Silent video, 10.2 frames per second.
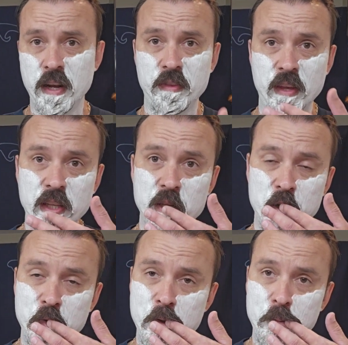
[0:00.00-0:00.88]
I think this
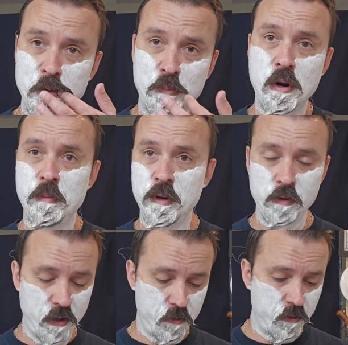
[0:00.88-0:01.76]
is one of the most prominent
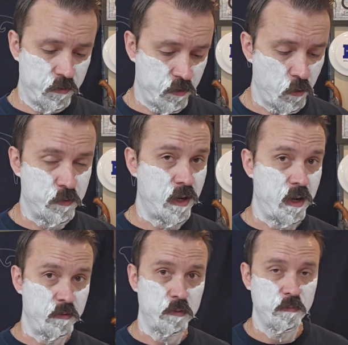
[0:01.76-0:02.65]
leather soaps I
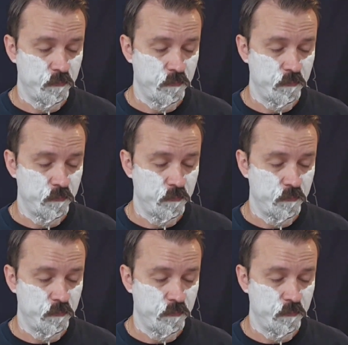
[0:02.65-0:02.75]
have.